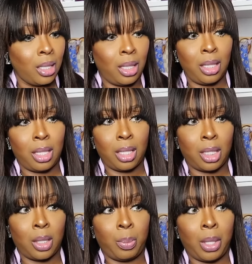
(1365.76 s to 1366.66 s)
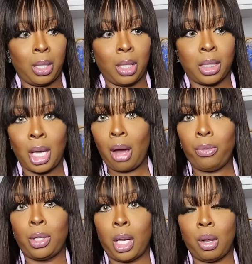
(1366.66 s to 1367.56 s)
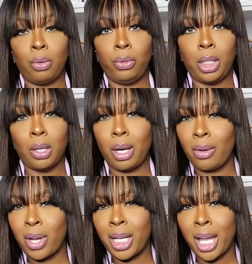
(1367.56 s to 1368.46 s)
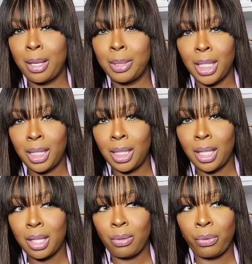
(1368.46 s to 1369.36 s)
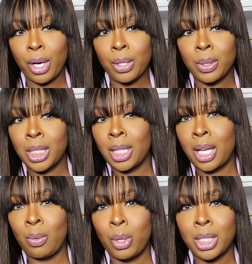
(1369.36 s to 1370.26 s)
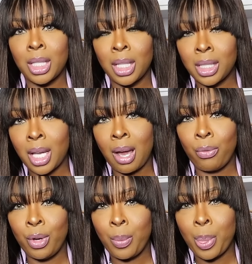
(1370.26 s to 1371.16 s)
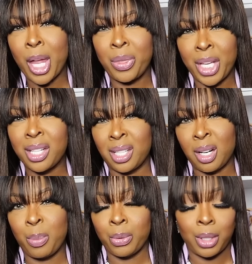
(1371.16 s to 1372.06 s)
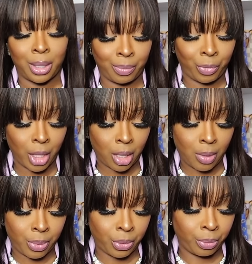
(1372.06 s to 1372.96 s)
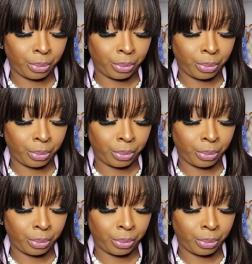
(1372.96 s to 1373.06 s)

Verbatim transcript: this should have just been a Lattafa clone video. Have I named any other fragrance that wasn't Lattafa? I think a couple, huh? A couple.